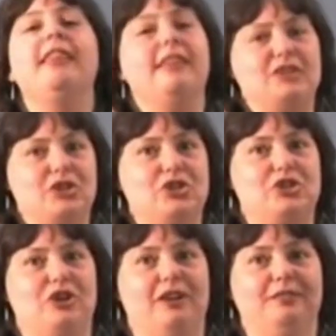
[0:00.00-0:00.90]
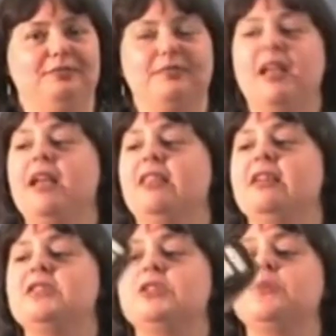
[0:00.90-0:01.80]
This is tar.
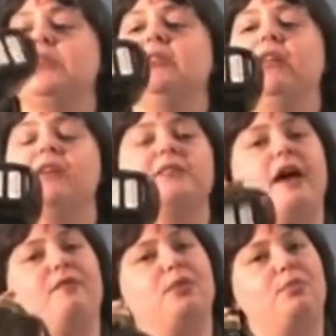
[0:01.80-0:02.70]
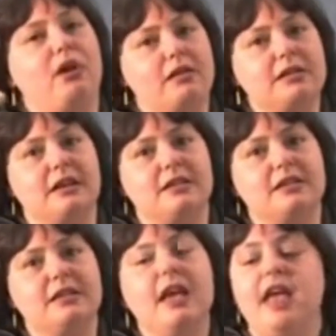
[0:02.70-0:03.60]
This is what the lungs have to
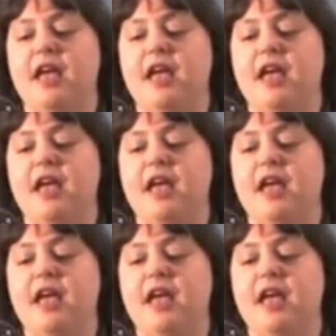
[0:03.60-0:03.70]
process